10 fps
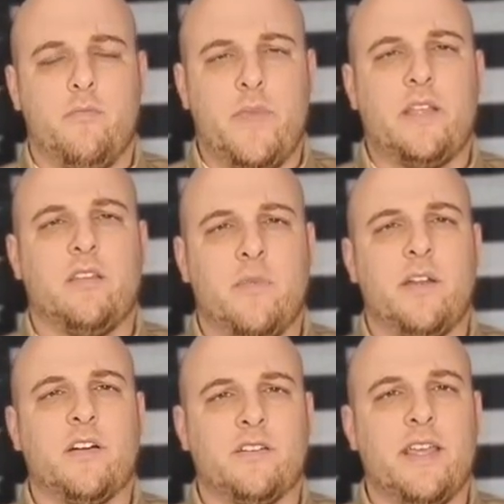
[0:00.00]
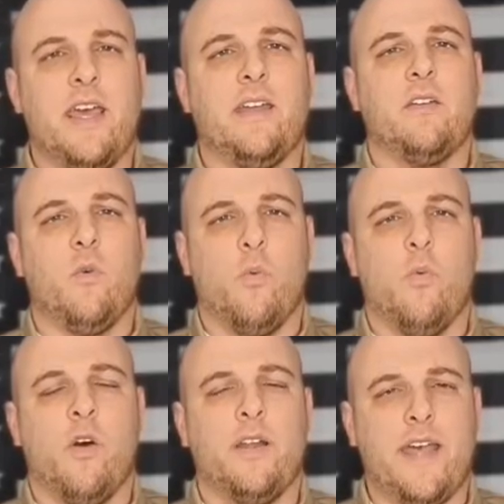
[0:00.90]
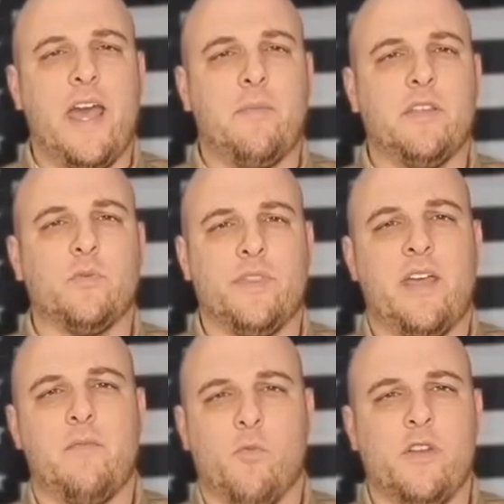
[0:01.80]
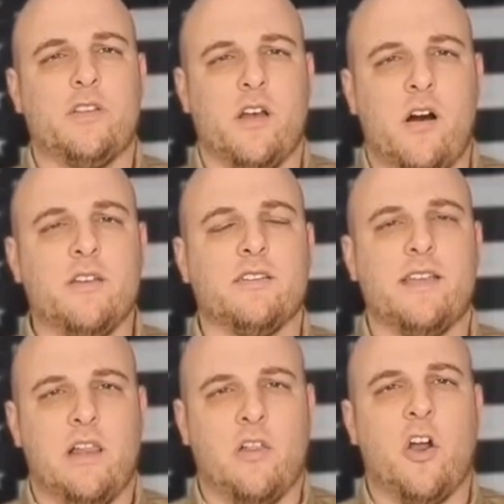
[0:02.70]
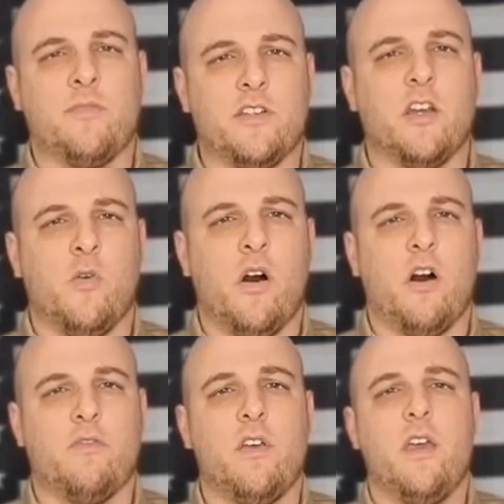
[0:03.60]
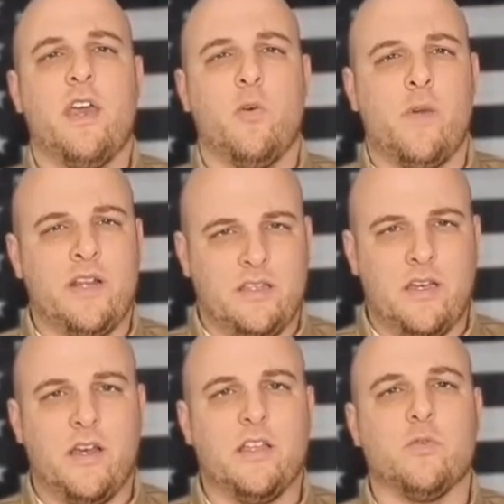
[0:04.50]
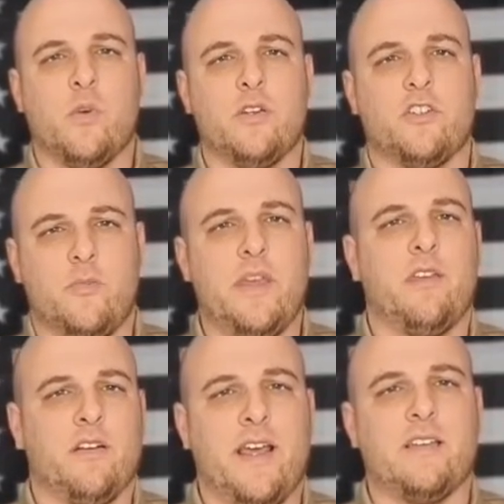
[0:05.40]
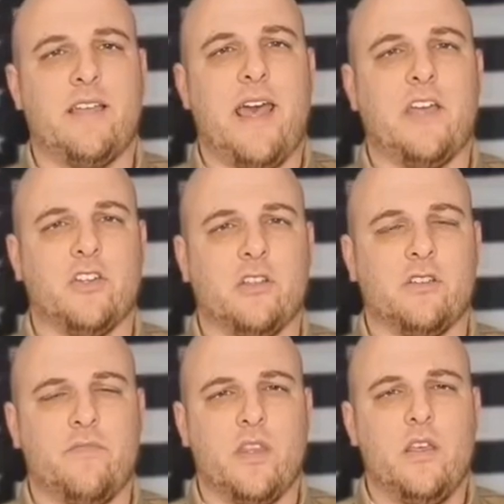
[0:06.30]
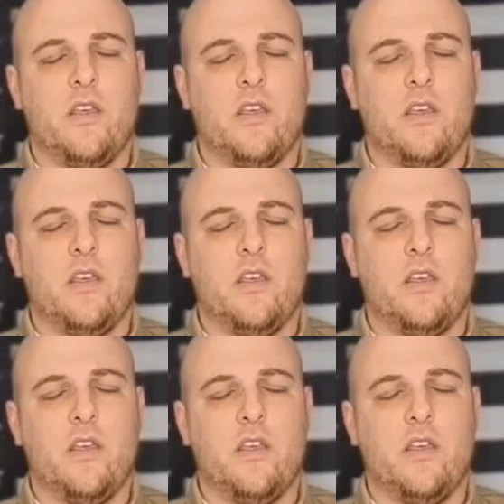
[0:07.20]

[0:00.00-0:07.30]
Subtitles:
Make them understand what happens when what causes that alarm to go off, and when it does, what should be their next actions.